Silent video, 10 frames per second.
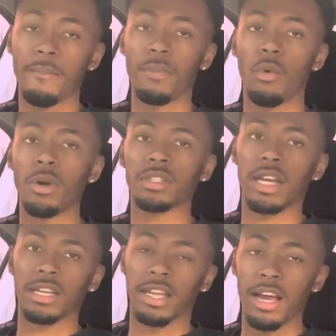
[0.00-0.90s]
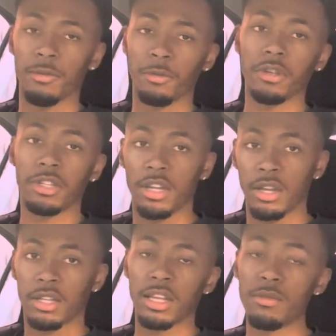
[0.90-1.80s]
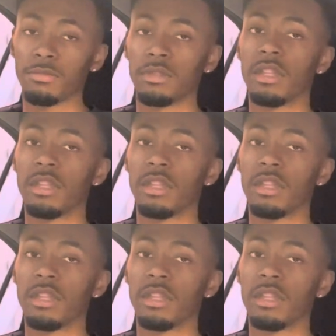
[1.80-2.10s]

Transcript: But once I got really good at them,